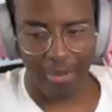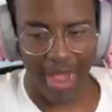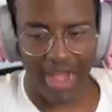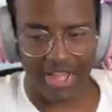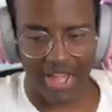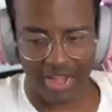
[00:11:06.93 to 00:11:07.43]
I'm
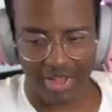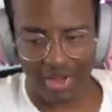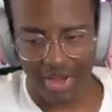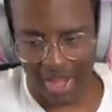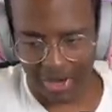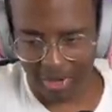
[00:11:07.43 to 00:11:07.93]
hacking.
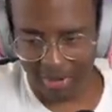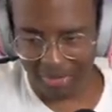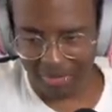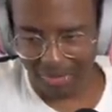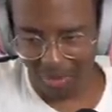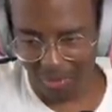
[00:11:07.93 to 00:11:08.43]

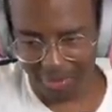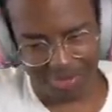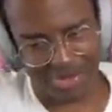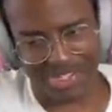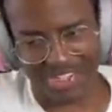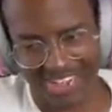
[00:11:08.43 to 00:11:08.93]
Enderman
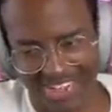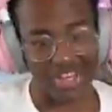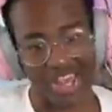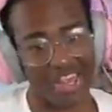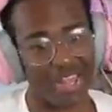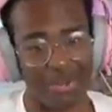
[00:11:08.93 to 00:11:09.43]
whoops. We
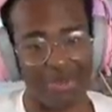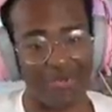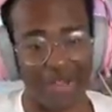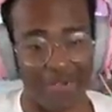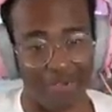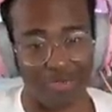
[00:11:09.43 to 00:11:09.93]
did
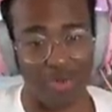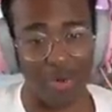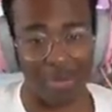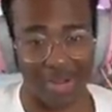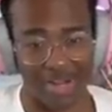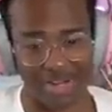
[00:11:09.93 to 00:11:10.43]

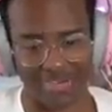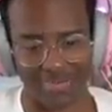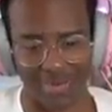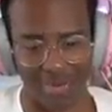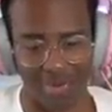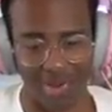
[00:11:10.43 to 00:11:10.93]
whooping.
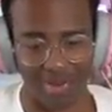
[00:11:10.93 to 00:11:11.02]
For